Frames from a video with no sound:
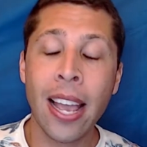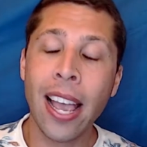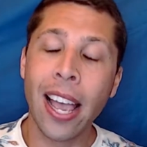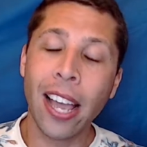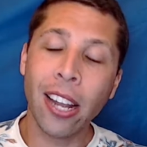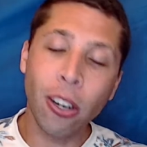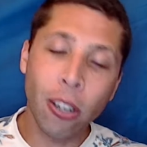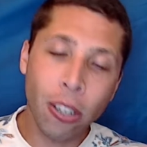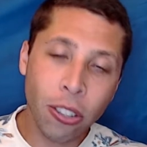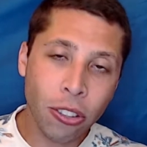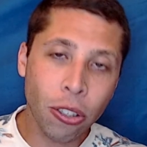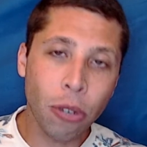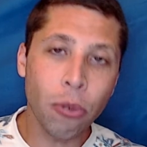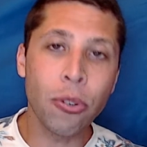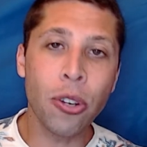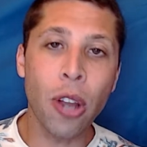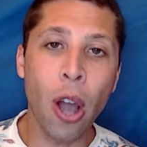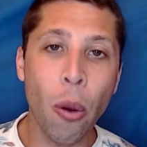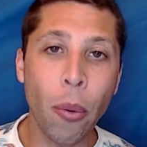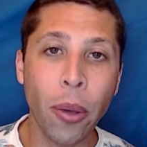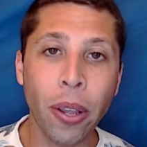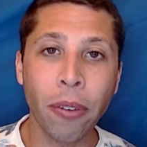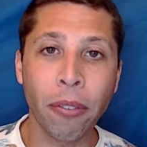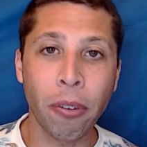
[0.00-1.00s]
And also
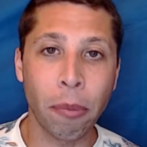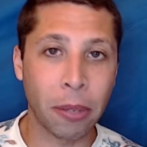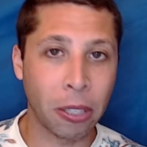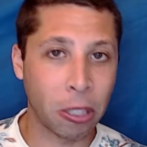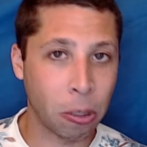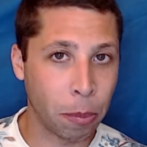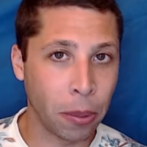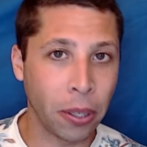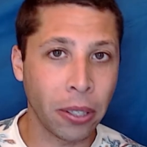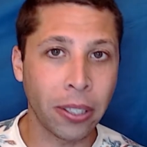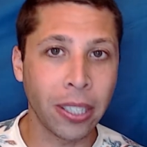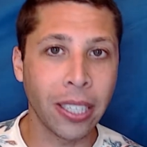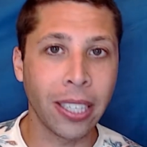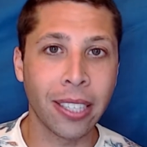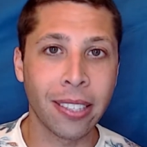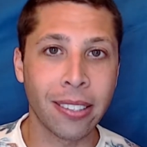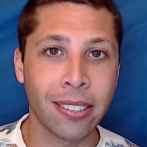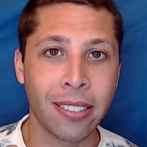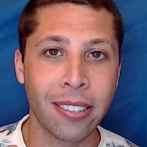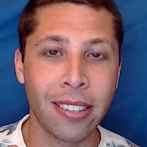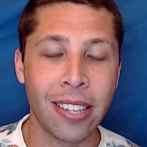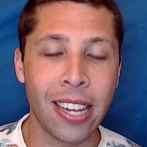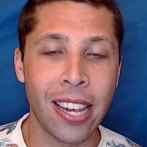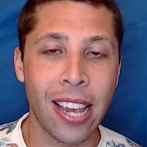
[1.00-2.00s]
knowing from
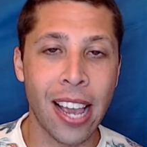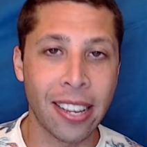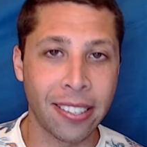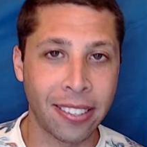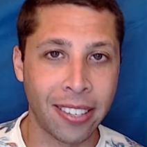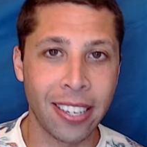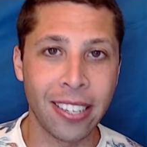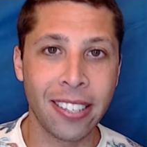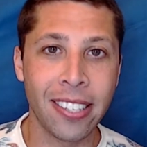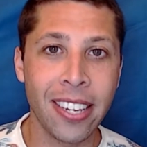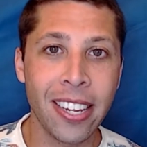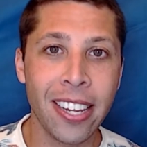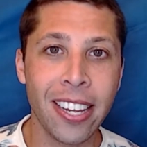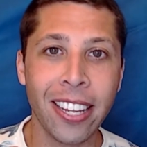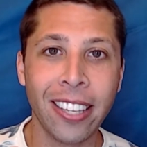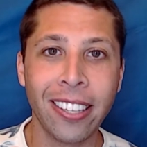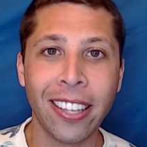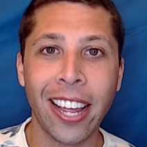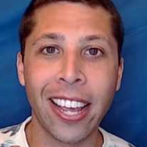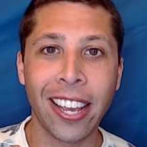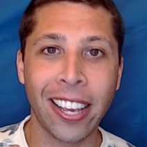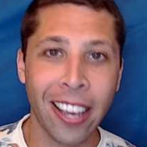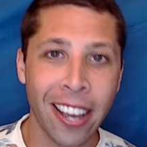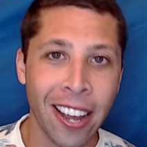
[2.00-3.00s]
experience the S A T,
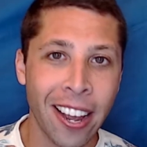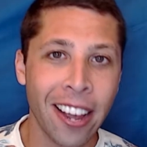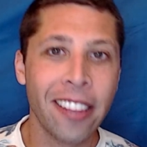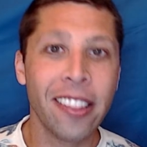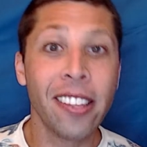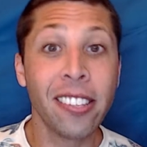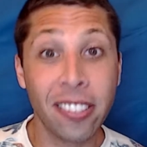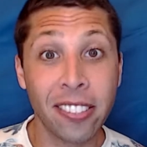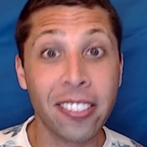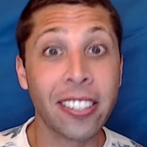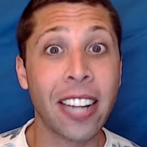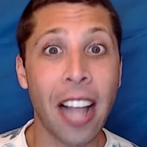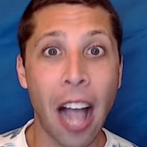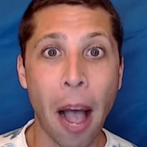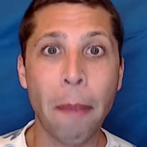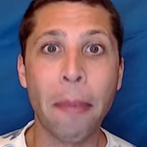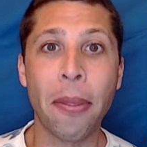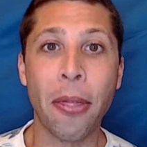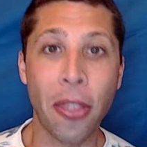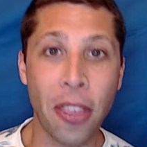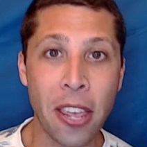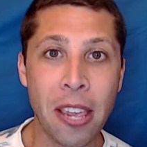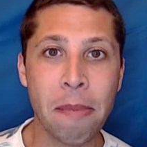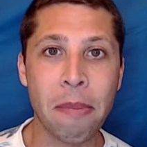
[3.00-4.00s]
like this is a
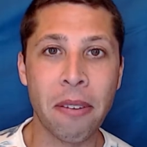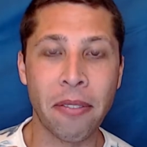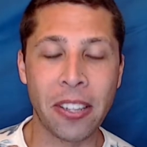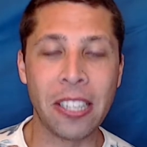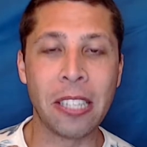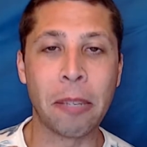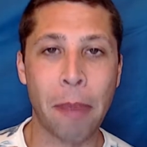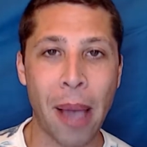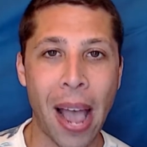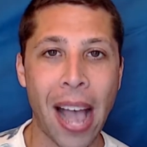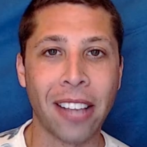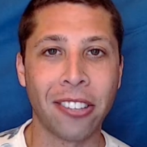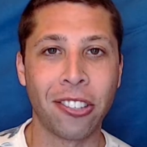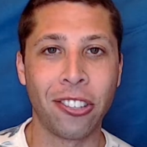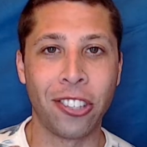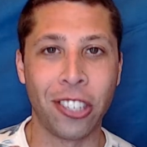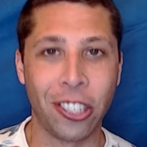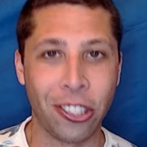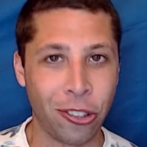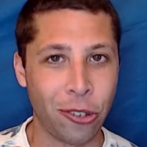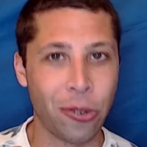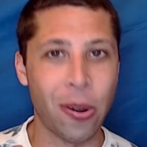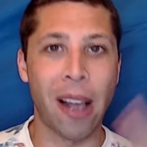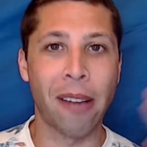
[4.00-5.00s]
common theme of these
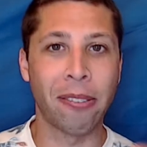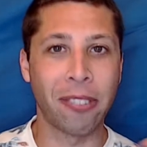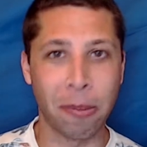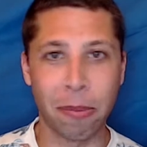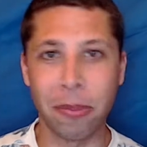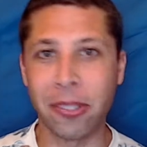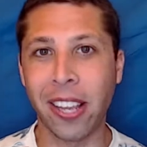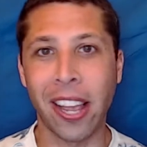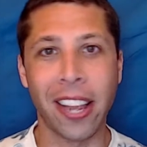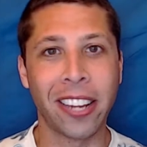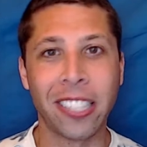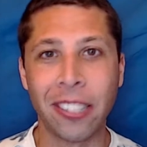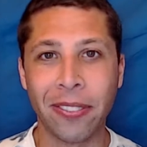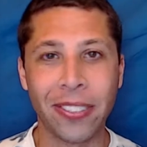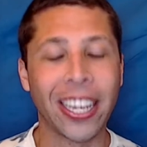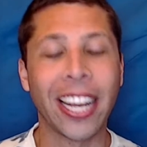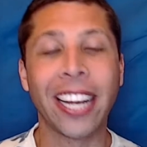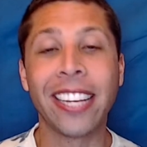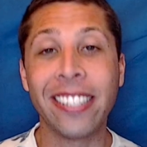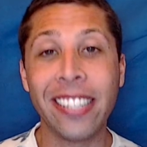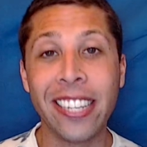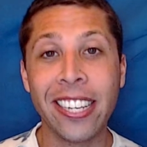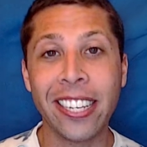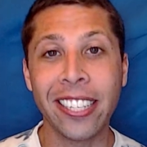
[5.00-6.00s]
passages. You have some scientific
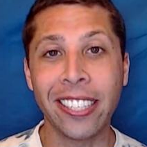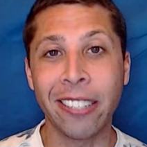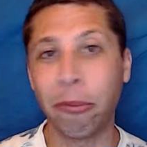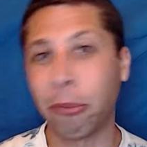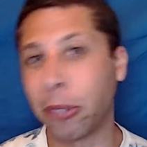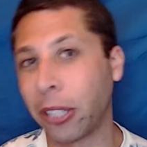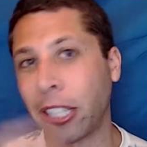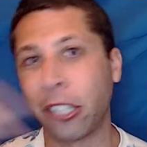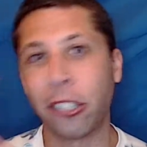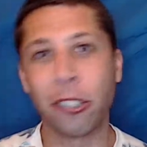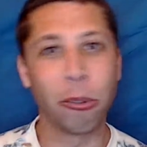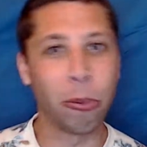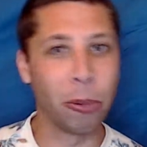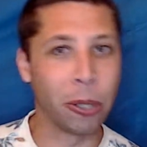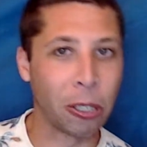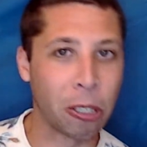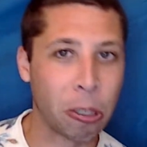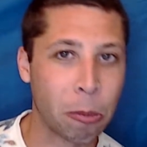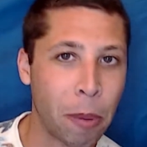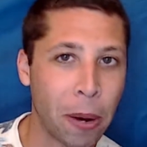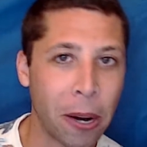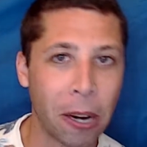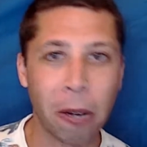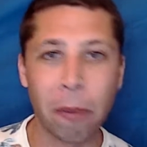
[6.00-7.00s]
idea and we're going to do an
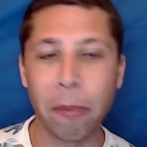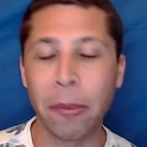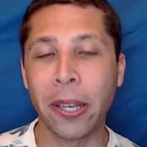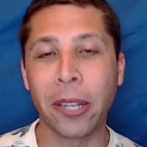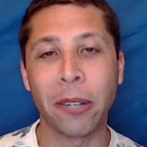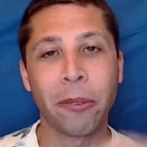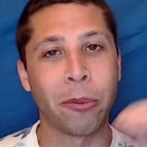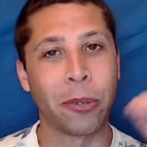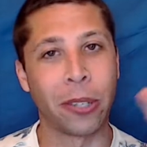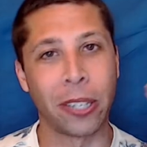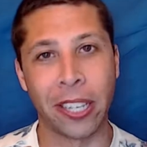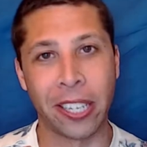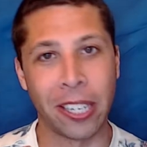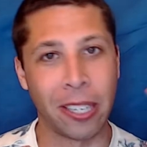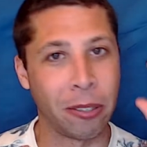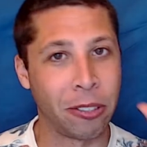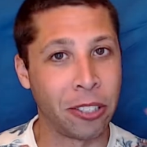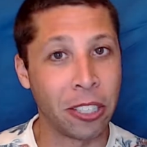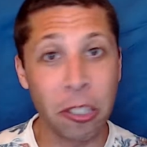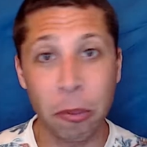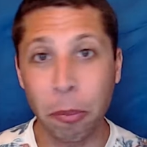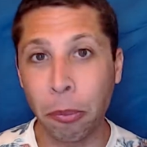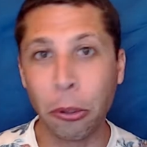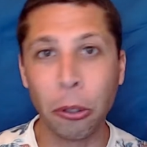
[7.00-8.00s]
experiment. We're going to
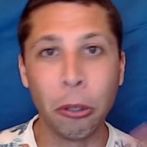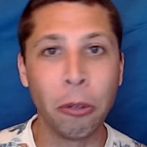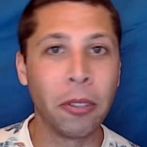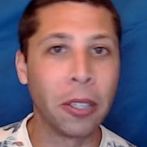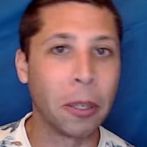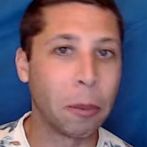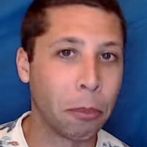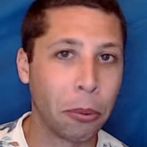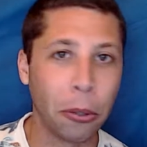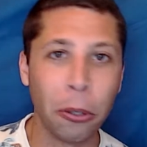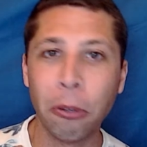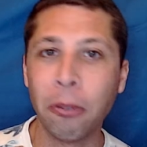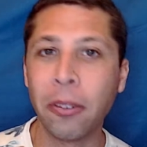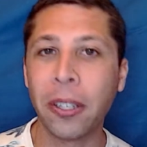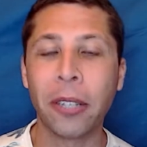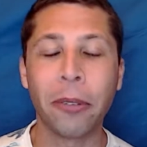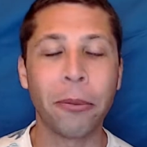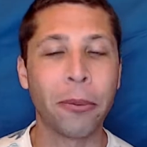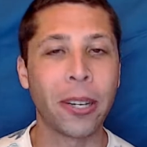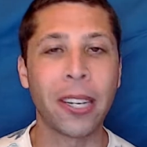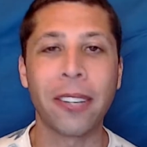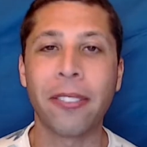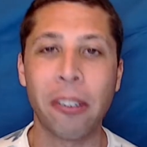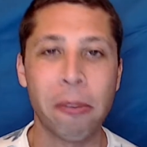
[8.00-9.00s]
disprove it, prove it,
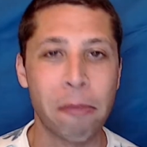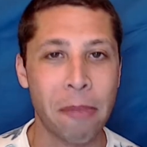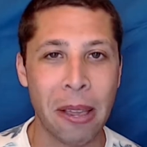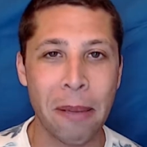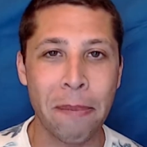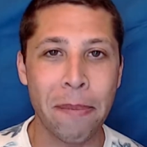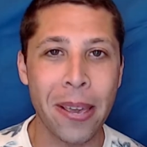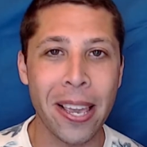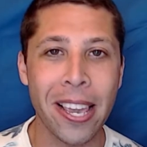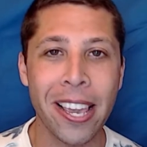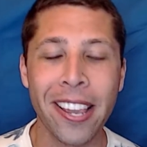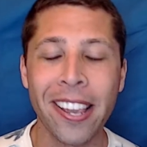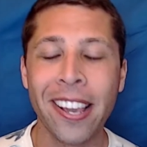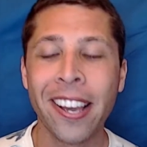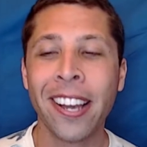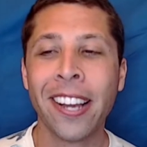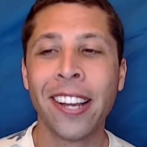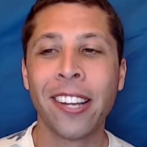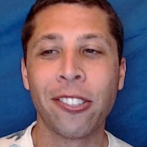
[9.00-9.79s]
whatever it may be.